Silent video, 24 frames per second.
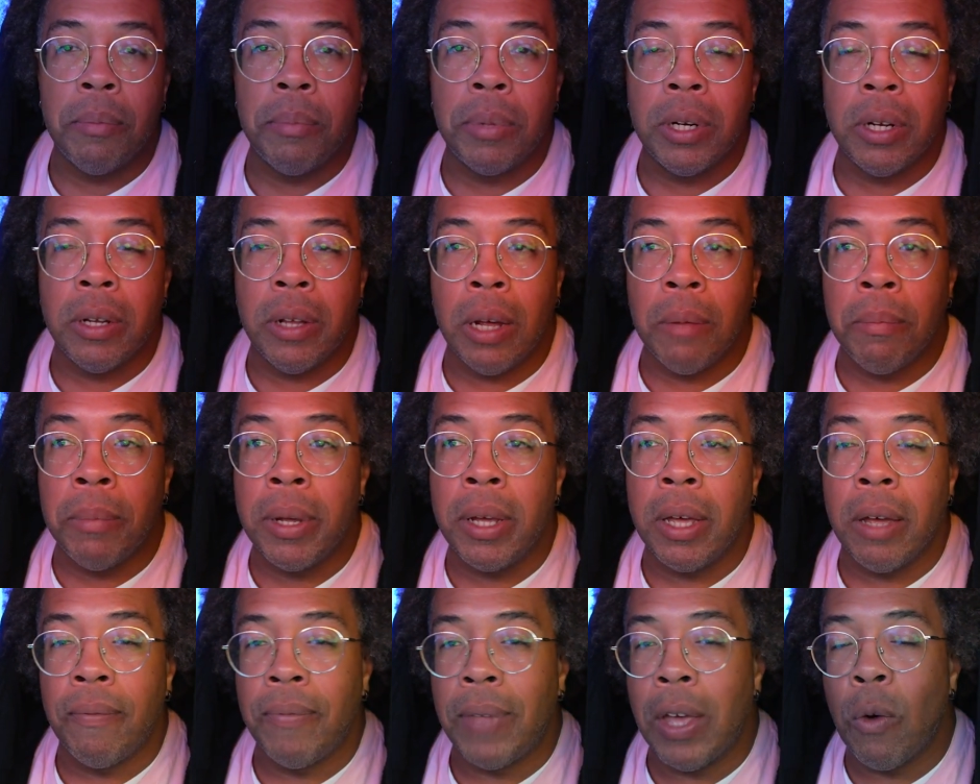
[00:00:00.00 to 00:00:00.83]
But
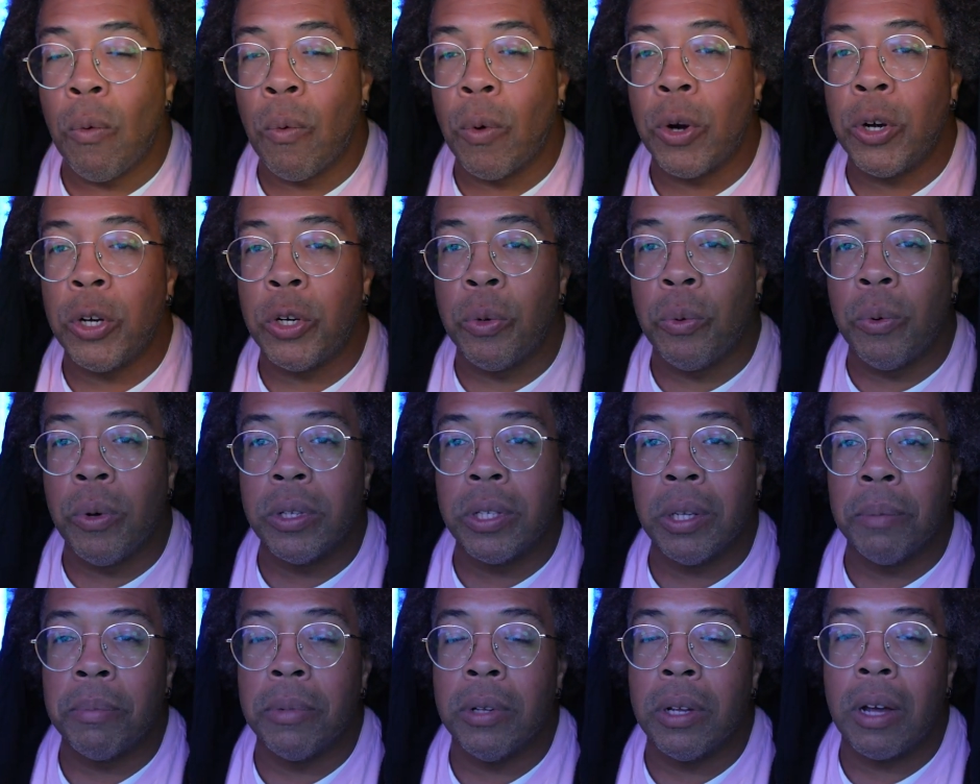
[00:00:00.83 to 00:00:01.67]
if they weren't doing
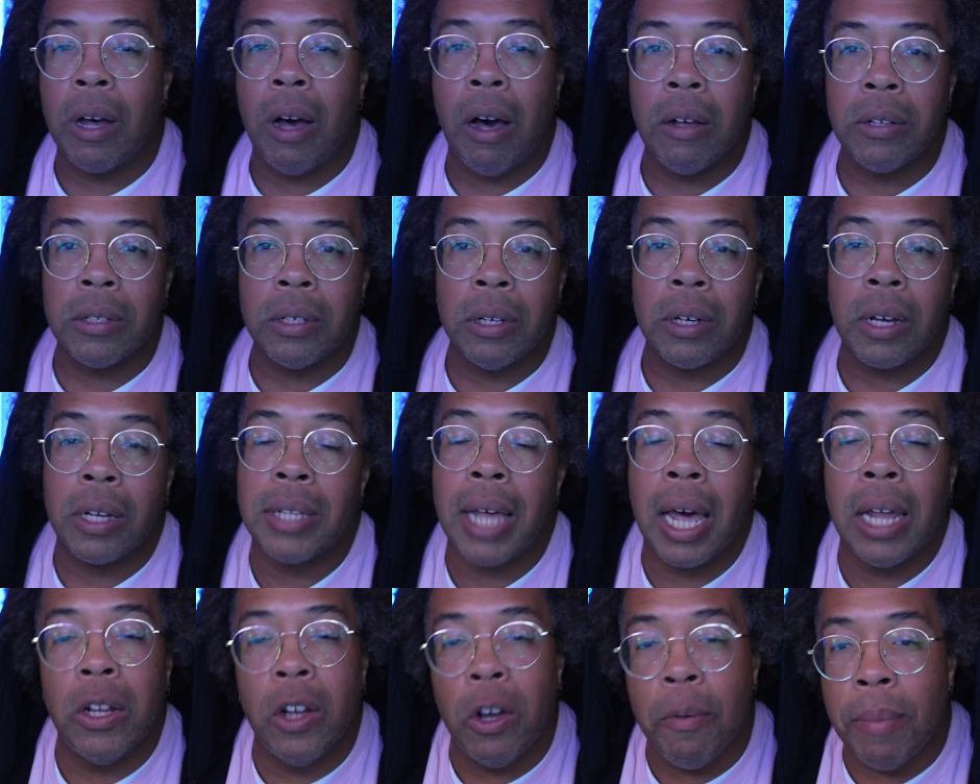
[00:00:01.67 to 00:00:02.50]
something to cause it, because
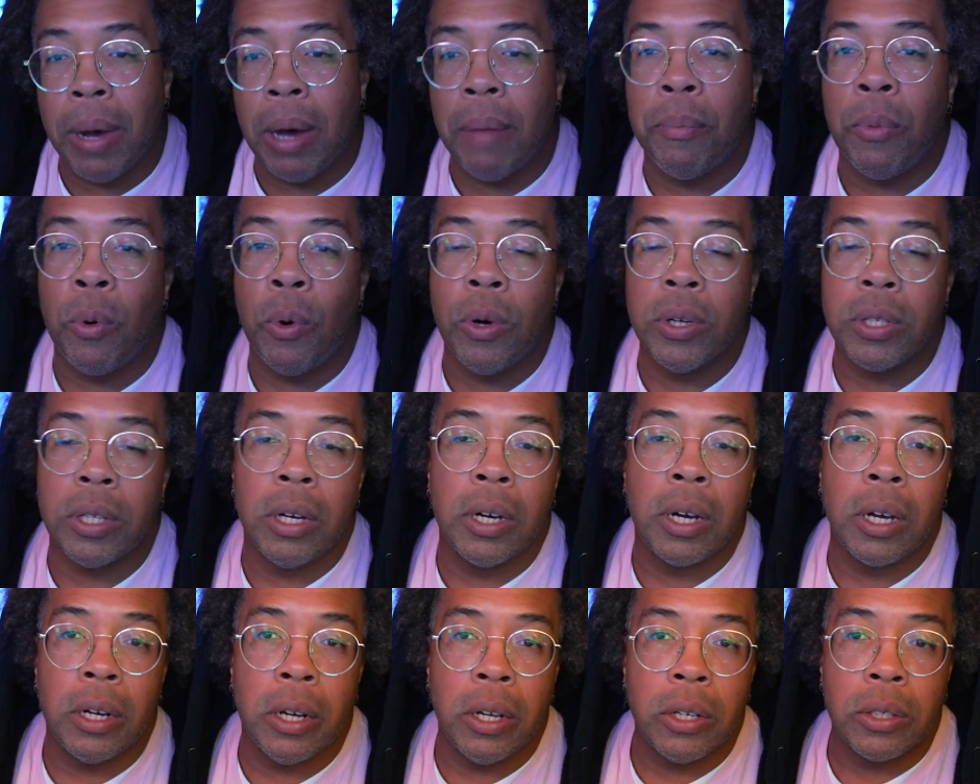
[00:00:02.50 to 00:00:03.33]
I love my boys
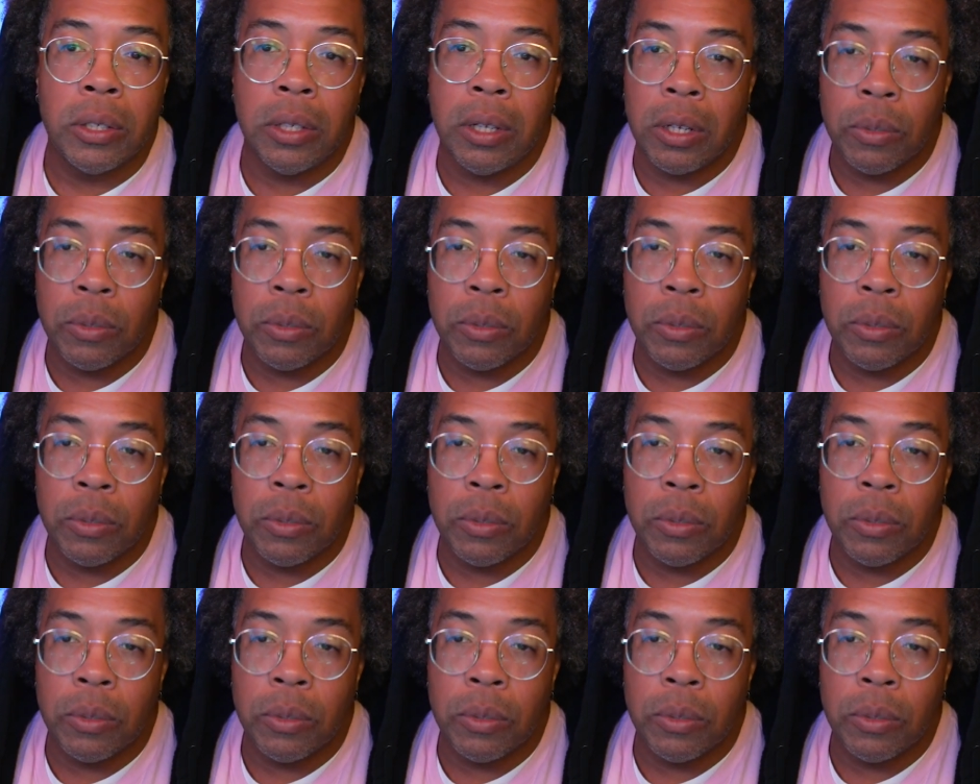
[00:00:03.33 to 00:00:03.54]
unconditionally.